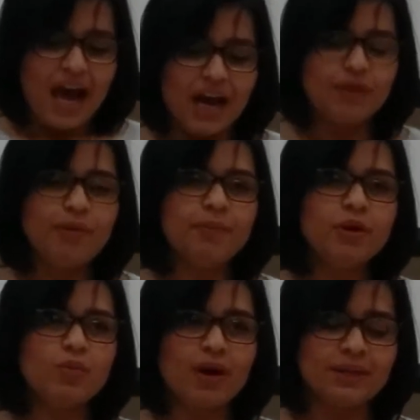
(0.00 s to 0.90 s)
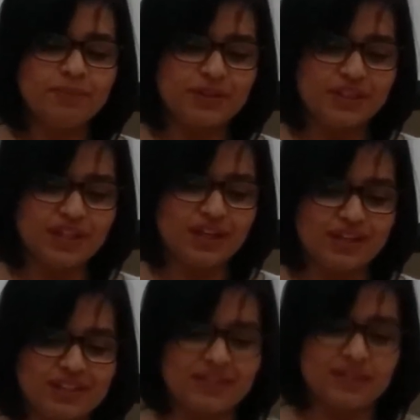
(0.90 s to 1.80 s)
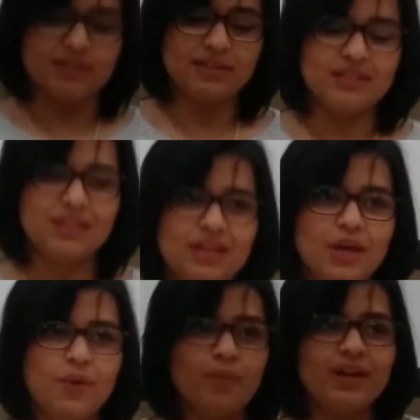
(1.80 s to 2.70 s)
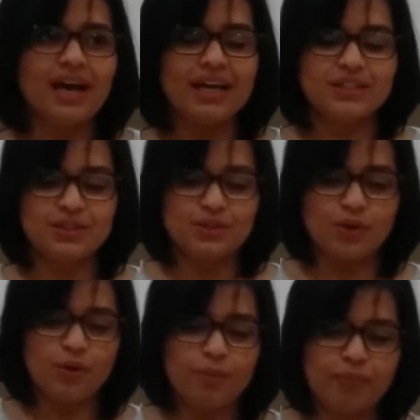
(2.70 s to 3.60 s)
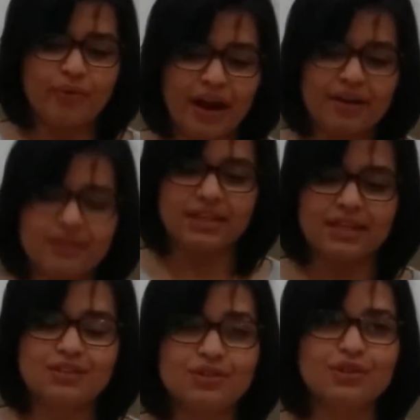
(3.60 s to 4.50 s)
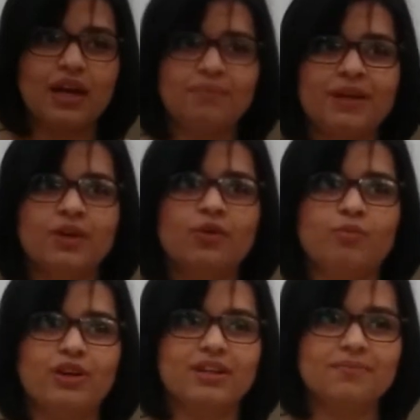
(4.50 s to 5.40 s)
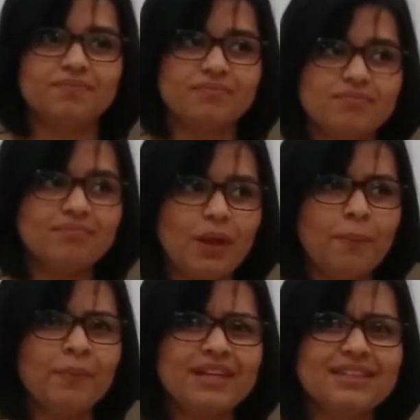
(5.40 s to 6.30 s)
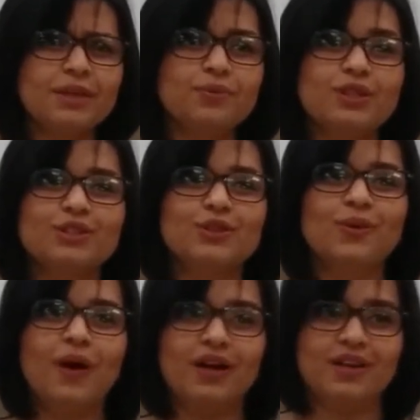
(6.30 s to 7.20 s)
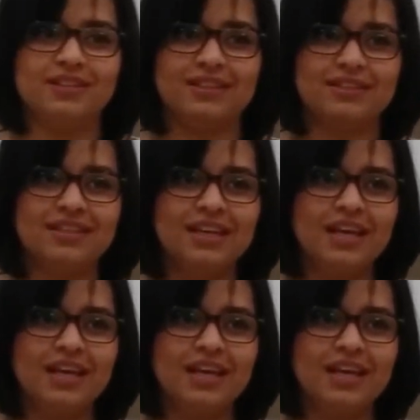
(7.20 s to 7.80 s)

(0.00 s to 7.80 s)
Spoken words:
I remember one particular incident when I so proudly took out my homework because I worked so hard on it